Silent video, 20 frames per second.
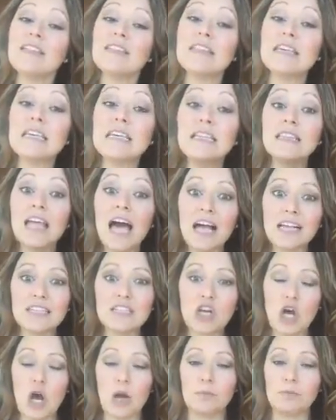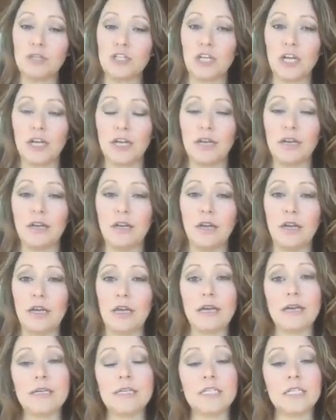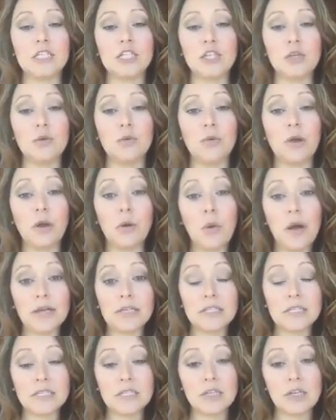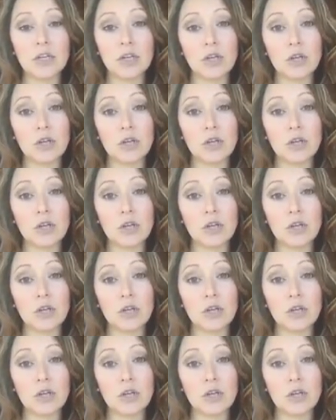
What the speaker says: The last option is to request